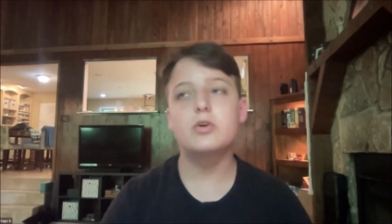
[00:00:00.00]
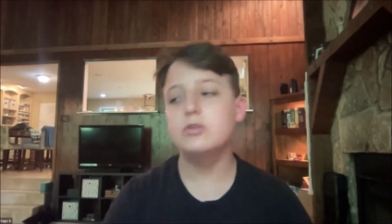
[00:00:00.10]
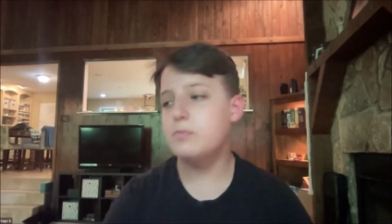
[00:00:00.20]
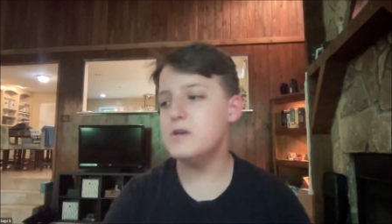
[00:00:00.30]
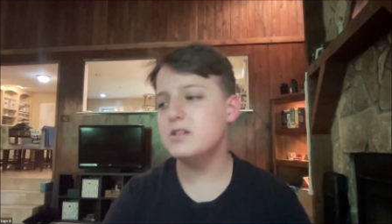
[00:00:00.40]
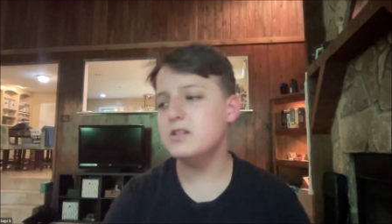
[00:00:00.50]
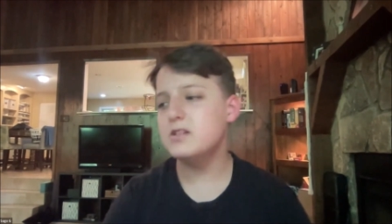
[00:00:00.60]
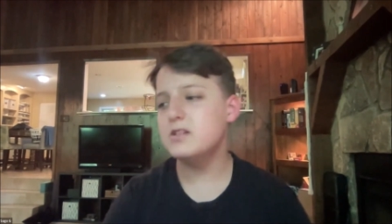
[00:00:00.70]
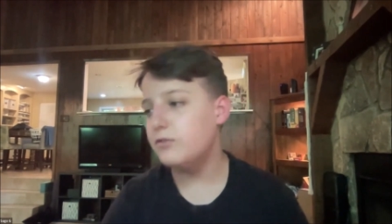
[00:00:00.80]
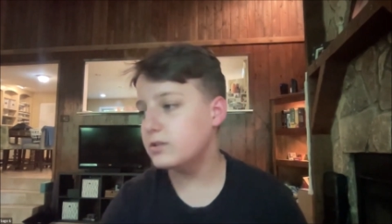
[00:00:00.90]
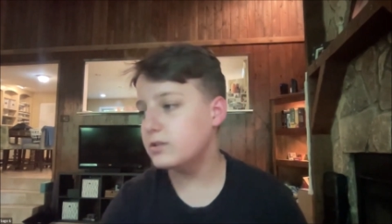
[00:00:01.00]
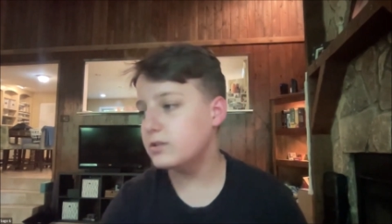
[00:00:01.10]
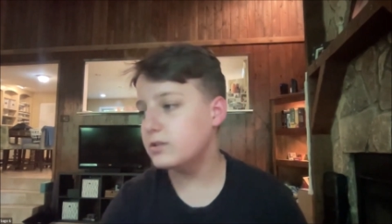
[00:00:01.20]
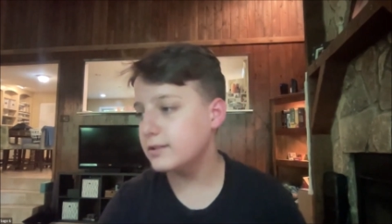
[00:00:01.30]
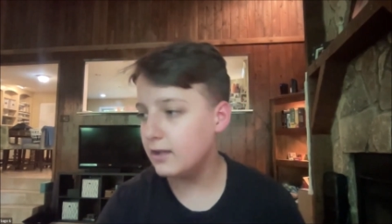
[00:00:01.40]
we're just basically
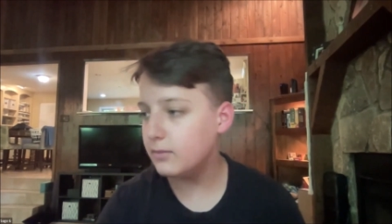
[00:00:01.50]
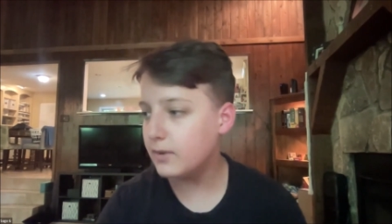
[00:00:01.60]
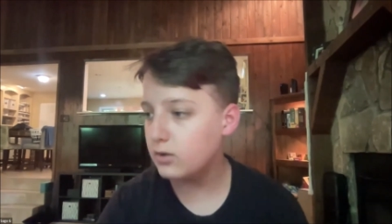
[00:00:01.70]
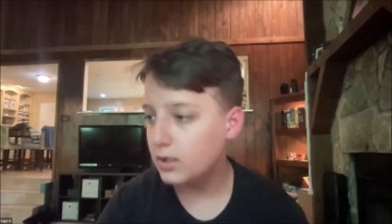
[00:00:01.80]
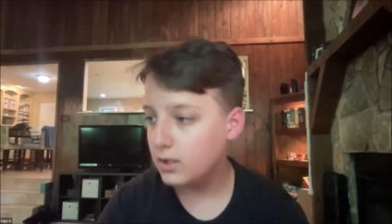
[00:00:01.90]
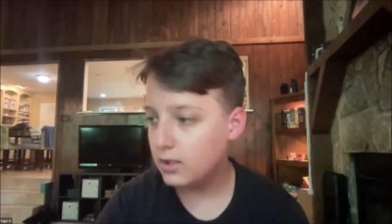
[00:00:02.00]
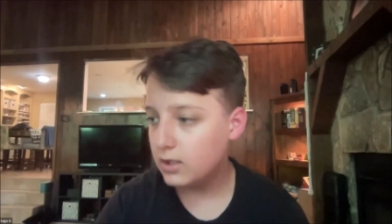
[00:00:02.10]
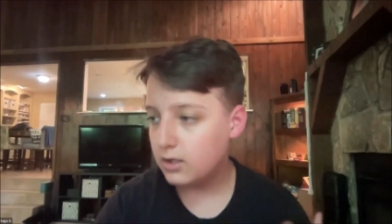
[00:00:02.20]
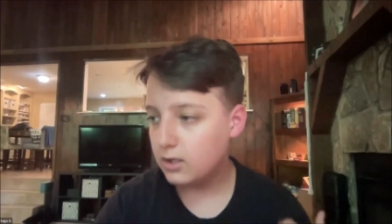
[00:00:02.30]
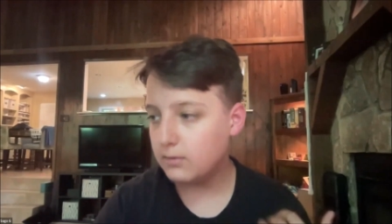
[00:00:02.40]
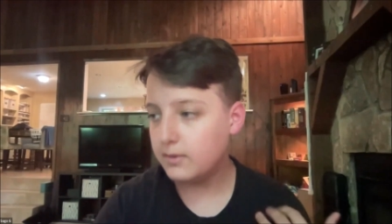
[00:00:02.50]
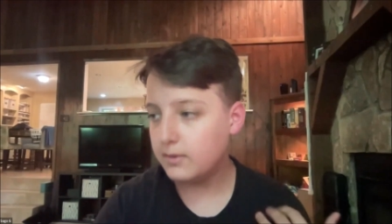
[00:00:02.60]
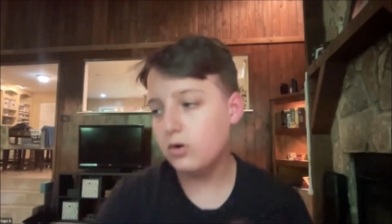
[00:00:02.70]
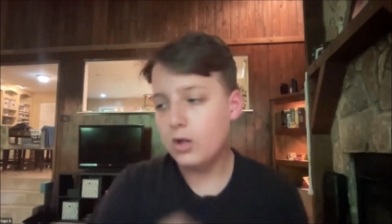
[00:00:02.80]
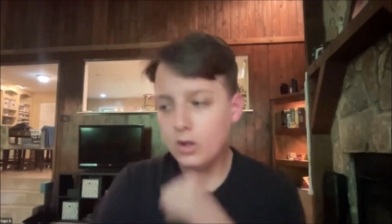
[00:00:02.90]
focusing today about
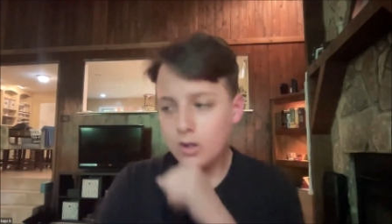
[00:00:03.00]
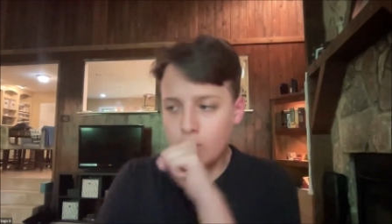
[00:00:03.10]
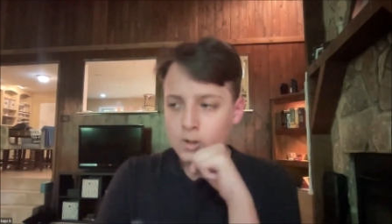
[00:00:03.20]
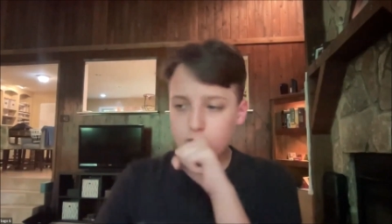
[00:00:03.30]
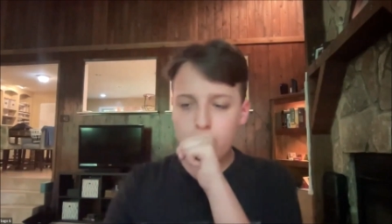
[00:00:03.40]
how